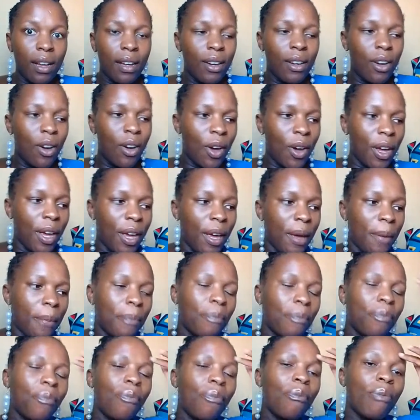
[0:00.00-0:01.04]
Okay,
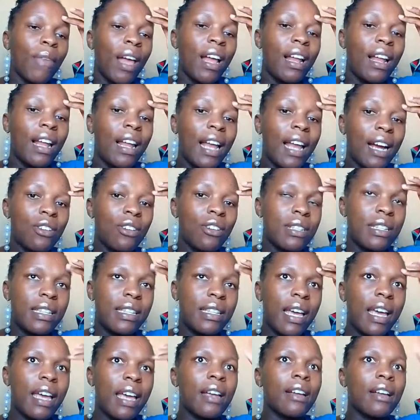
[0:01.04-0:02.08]
like I was
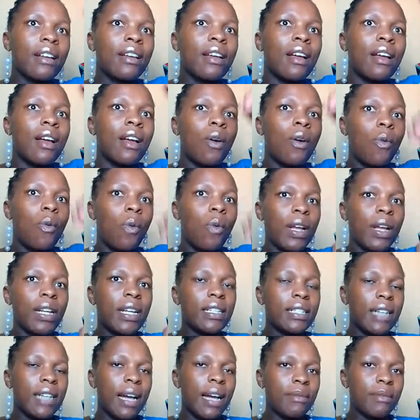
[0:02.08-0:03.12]
saying, when it
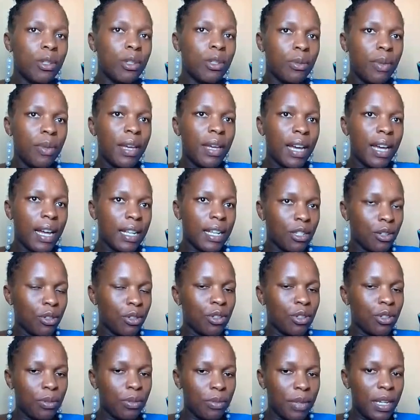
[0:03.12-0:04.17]
comes to being a
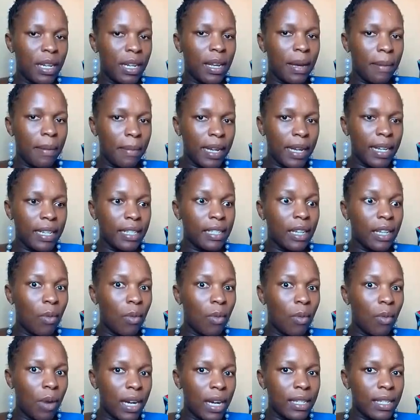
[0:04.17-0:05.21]
social media manager,
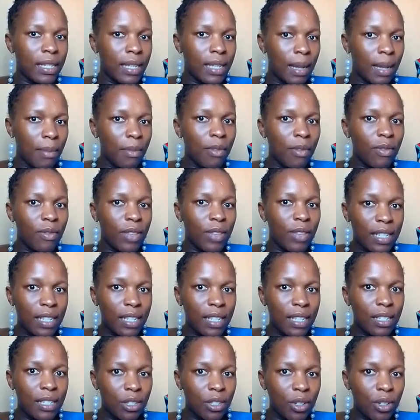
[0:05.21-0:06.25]
what are some of the skills
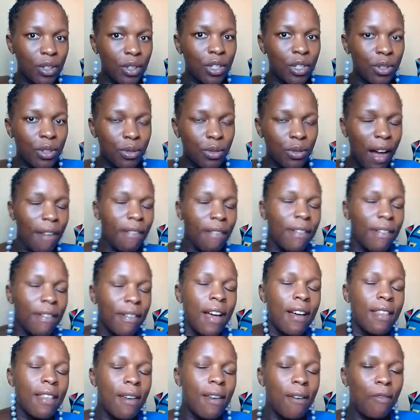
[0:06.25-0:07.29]
you need to have?
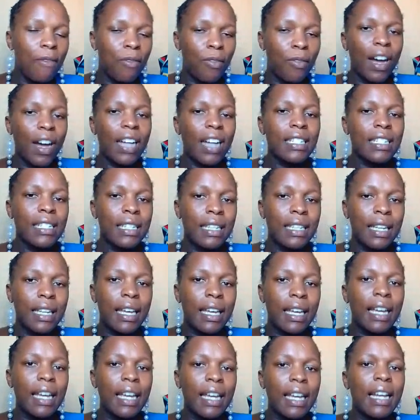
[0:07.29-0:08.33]
The first
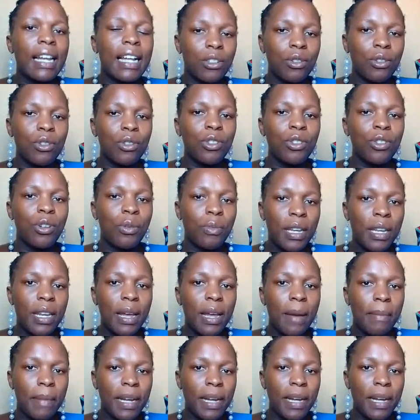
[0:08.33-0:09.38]
skill as a social media
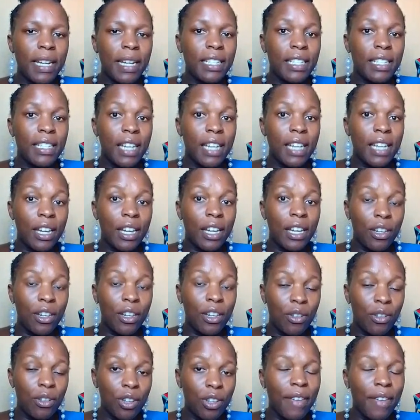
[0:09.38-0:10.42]
manager you need to
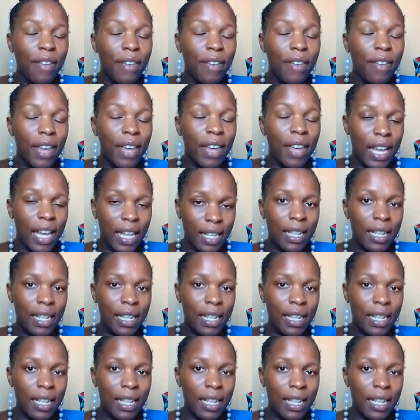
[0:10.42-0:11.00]
have is